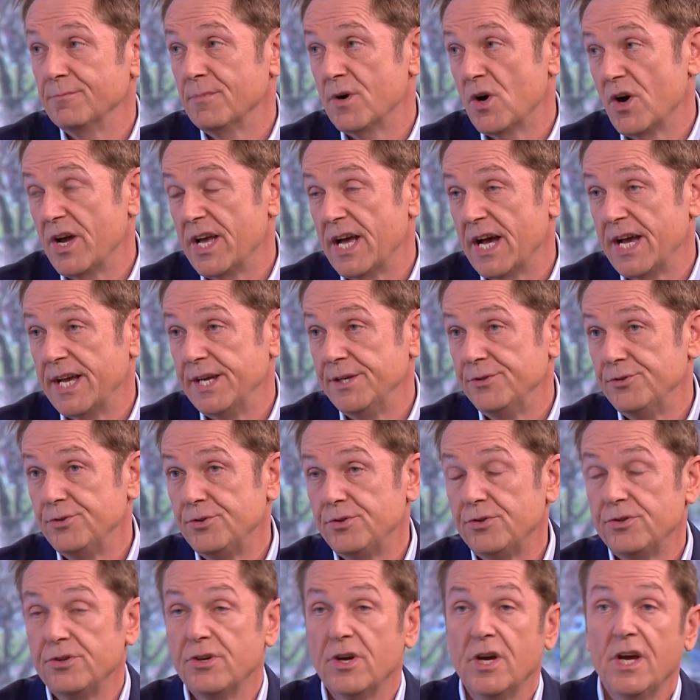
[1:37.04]
at my
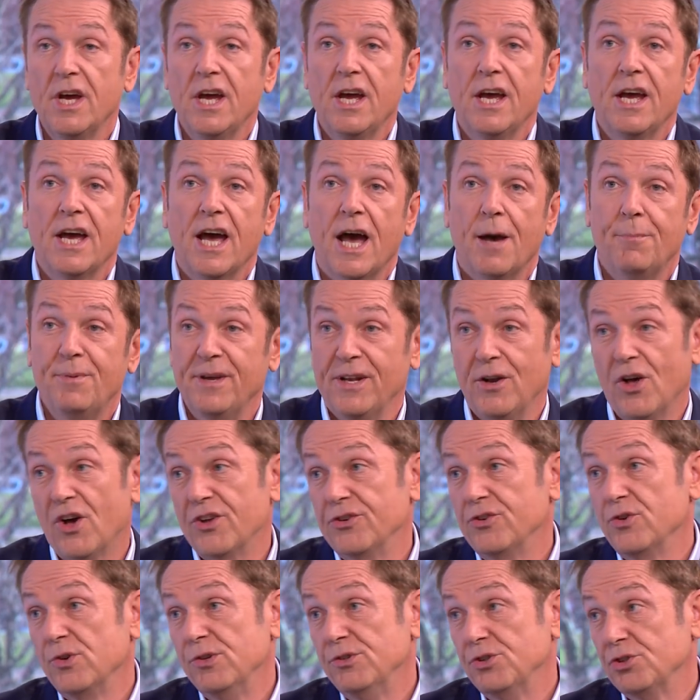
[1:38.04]
age. A bit
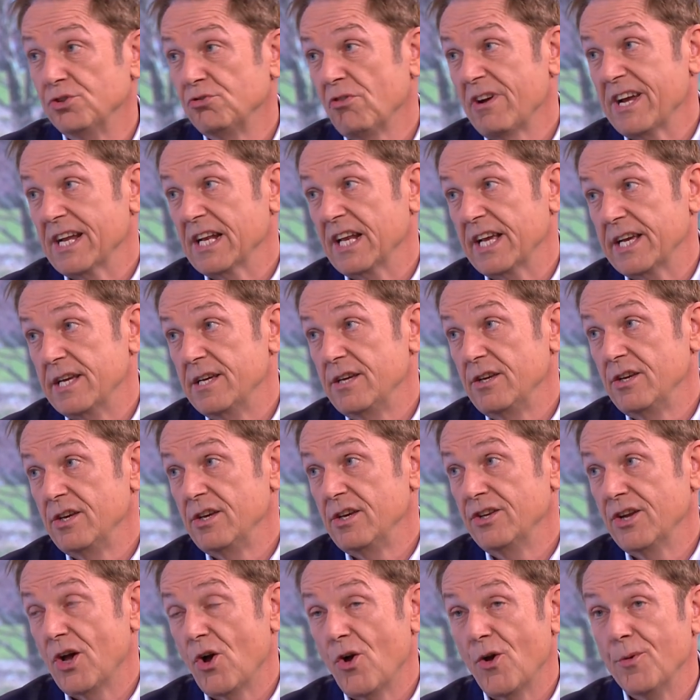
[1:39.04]
like doing Strictly,
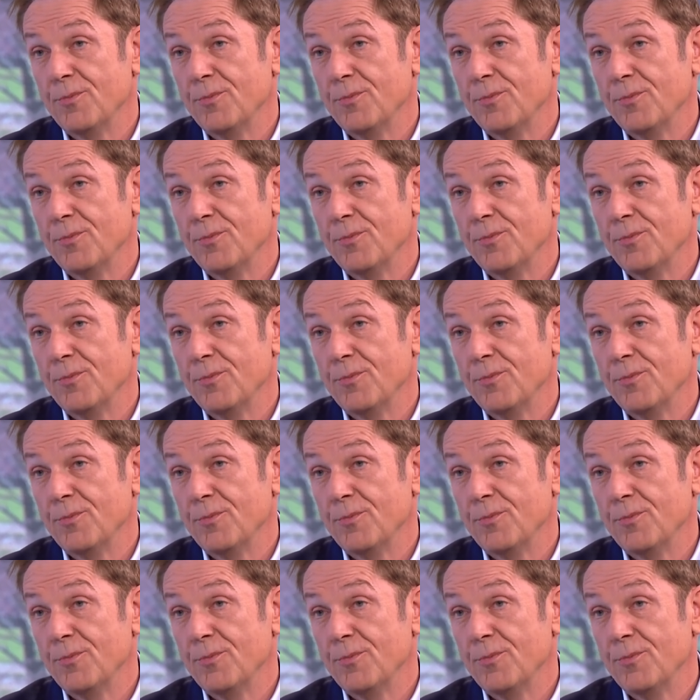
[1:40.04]
you know what